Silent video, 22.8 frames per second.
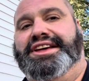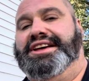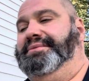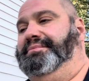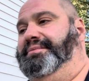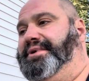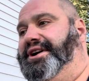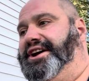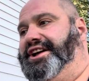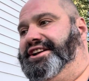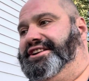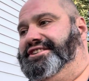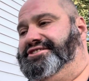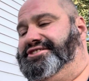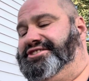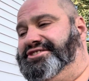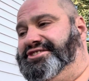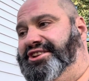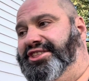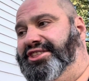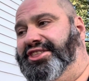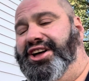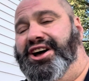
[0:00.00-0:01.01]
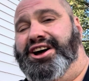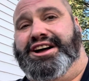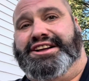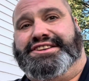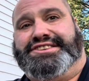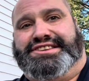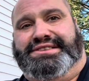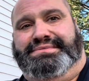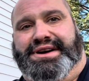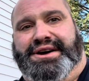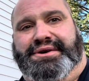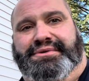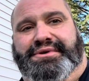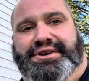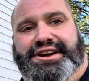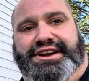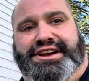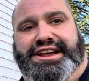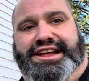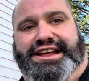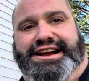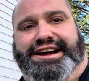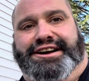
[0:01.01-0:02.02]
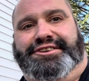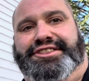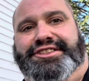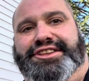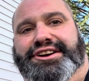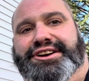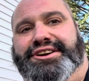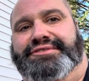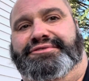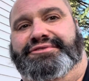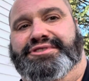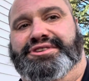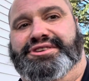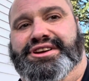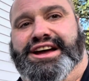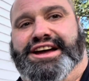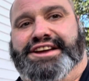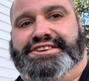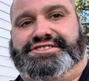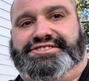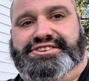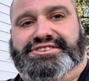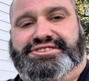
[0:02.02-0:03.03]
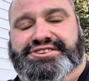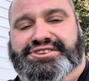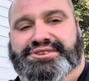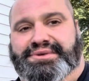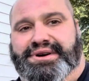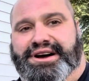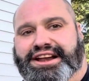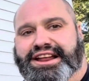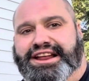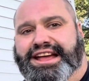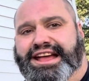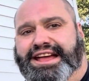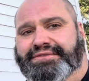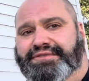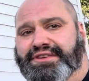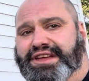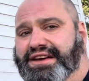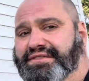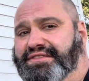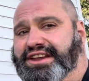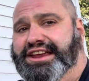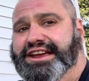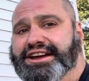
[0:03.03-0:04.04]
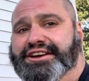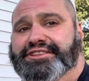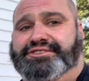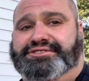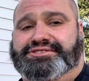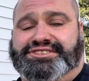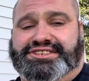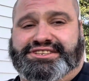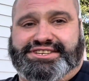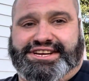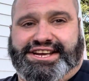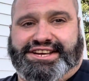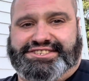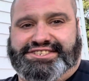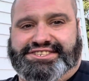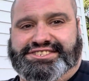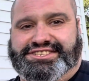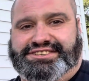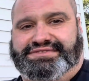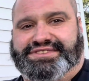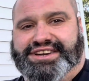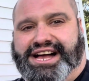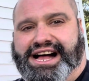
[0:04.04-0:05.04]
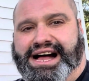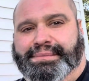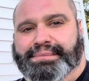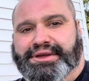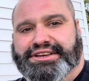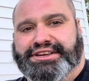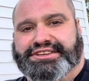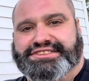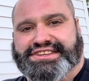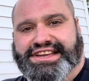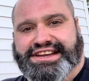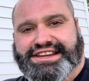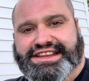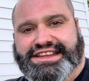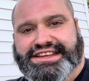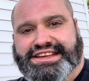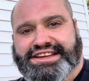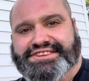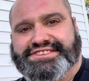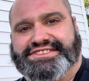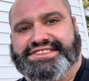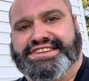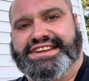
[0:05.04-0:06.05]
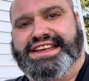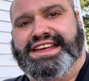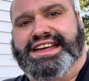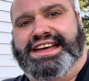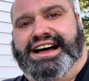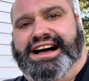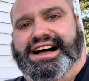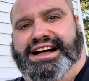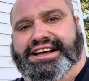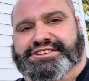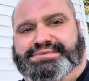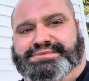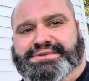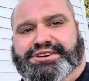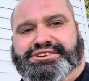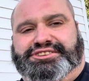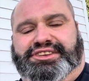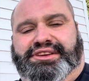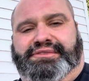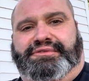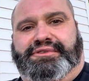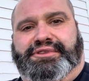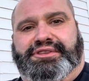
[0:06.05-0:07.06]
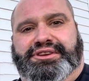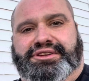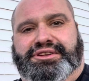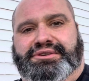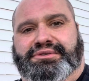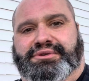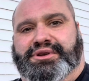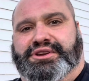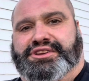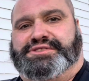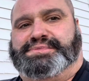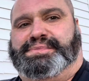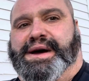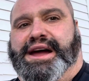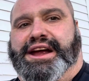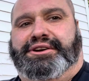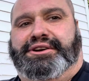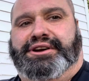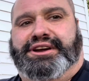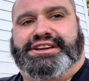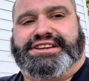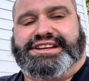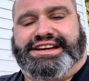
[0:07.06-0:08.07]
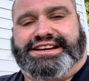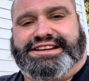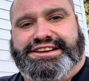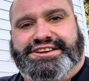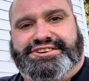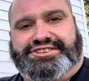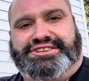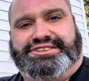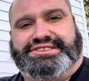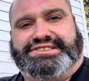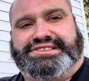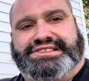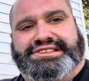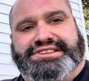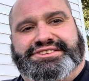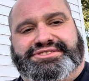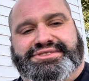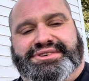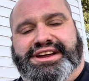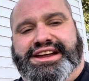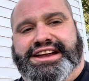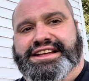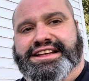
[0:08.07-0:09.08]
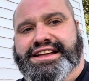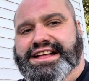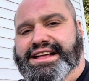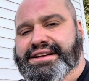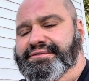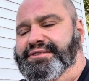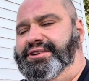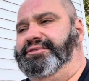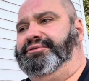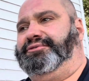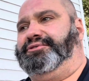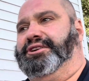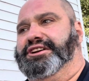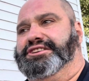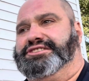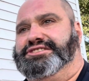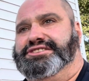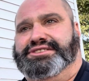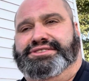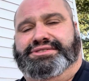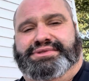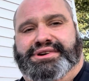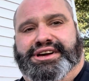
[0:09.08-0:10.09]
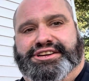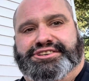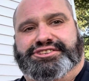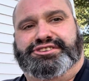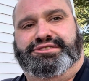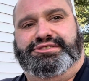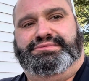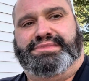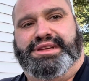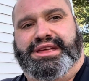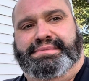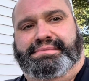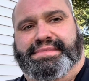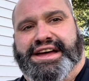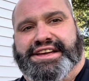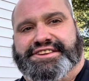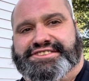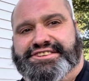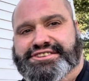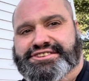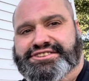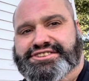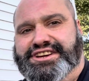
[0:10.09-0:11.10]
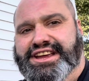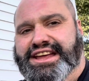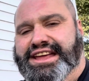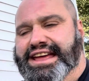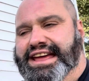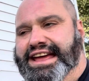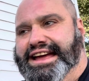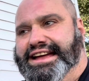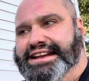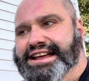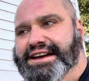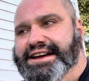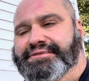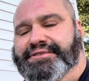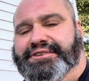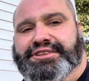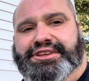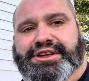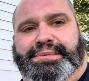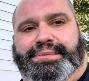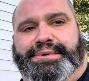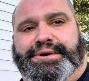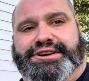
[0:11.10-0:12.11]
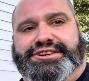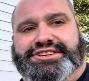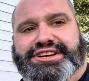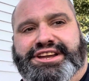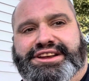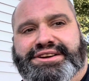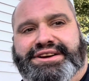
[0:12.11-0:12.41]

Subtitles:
But just a thought, something I wanted to get out there for you guys to chew on. Hey, if you have any other suggestions of topics, ideas, especially for the new and aspiring technicians in the trade, feel free to shoot me a message, and definitely appreciate you